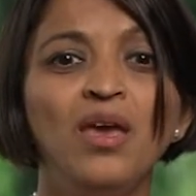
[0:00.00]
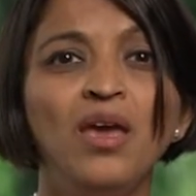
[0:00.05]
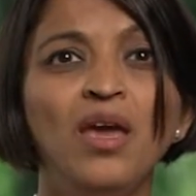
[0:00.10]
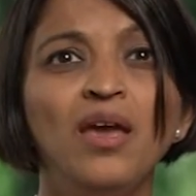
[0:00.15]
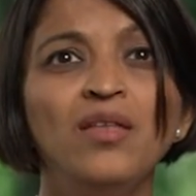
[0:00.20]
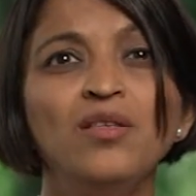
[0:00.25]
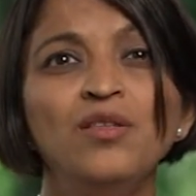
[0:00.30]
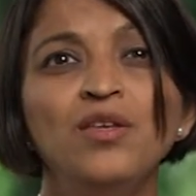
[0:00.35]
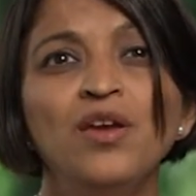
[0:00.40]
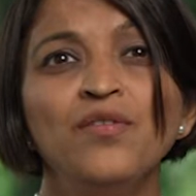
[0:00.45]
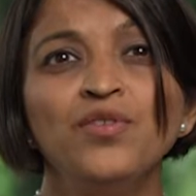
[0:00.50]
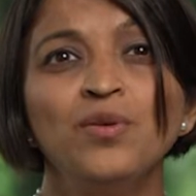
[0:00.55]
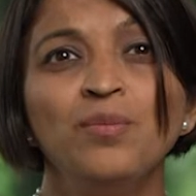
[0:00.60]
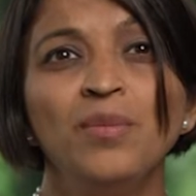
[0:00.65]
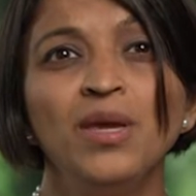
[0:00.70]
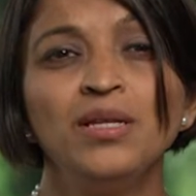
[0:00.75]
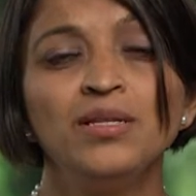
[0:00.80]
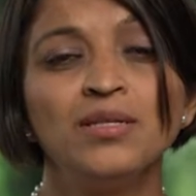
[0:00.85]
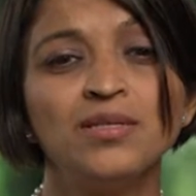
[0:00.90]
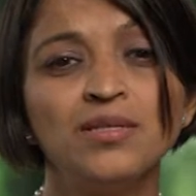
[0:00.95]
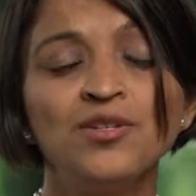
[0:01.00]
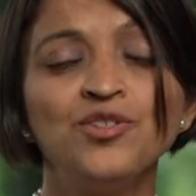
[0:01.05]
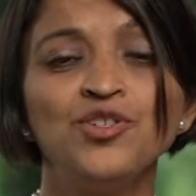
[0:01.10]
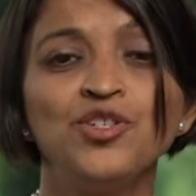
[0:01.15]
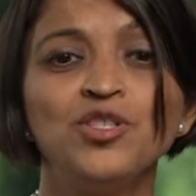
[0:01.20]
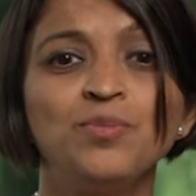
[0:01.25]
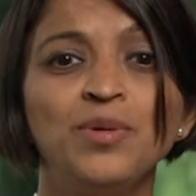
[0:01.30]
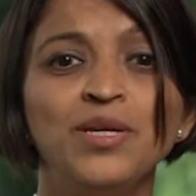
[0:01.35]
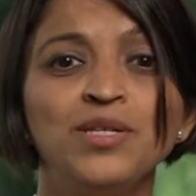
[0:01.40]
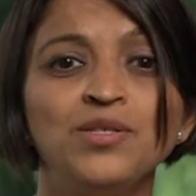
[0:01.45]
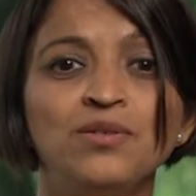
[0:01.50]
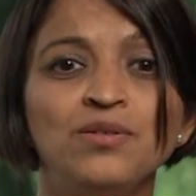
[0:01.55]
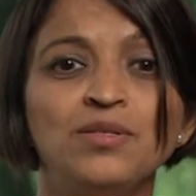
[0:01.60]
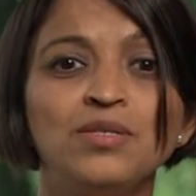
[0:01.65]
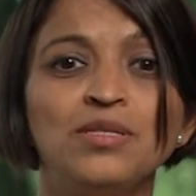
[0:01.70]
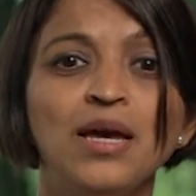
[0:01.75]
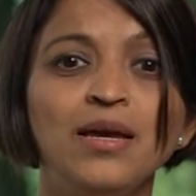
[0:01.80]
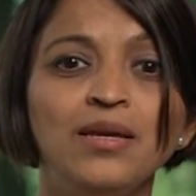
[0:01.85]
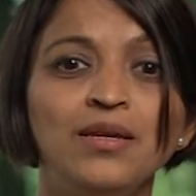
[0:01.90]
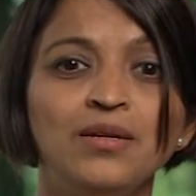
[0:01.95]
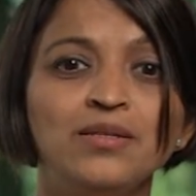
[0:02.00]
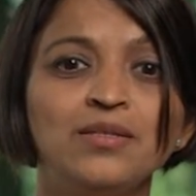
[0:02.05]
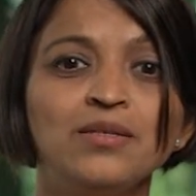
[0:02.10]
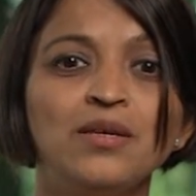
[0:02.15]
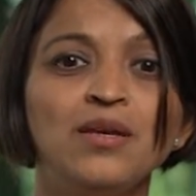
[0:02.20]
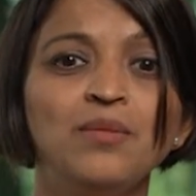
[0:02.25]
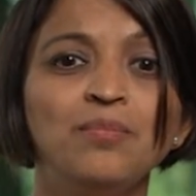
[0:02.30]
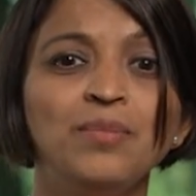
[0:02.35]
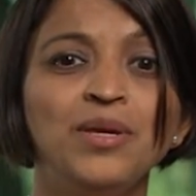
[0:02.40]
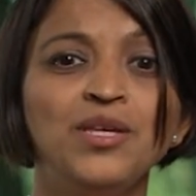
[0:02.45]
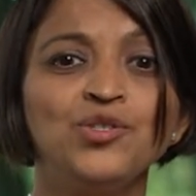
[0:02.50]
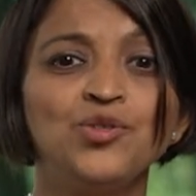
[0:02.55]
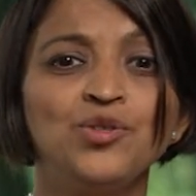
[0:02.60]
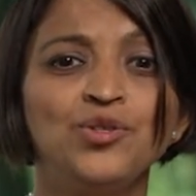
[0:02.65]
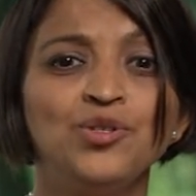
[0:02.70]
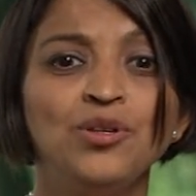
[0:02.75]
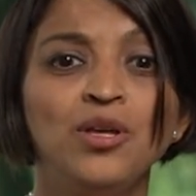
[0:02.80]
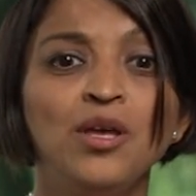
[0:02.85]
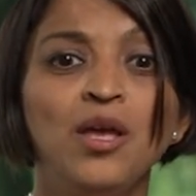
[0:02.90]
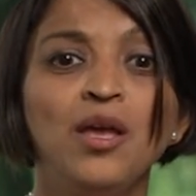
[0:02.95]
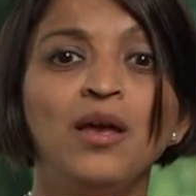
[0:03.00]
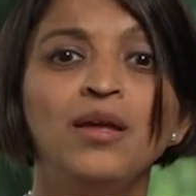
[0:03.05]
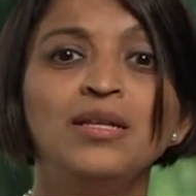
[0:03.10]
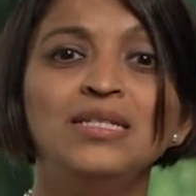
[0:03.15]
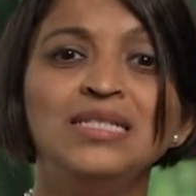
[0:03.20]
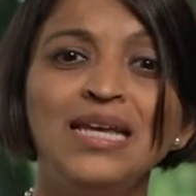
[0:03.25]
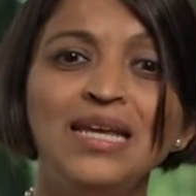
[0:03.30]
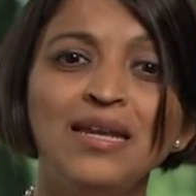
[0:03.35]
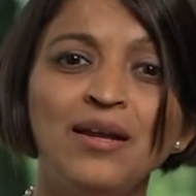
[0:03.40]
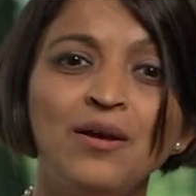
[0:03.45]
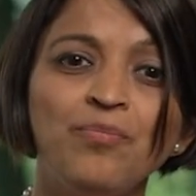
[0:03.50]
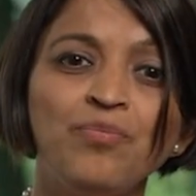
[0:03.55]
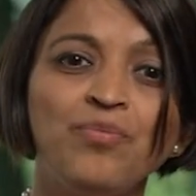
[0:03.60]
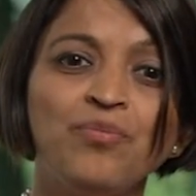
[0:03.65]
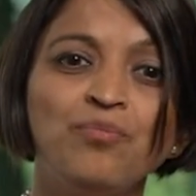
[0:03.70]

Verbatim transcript: And then you have to make decisions based on science, based on data.